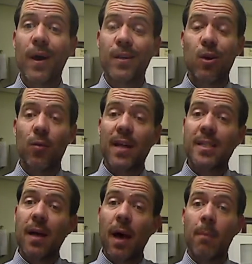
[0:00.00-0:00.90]
Until next
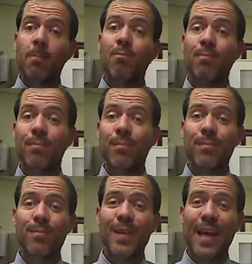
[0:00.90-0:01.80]
time,
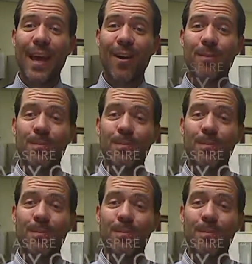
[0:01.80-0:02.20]
take care.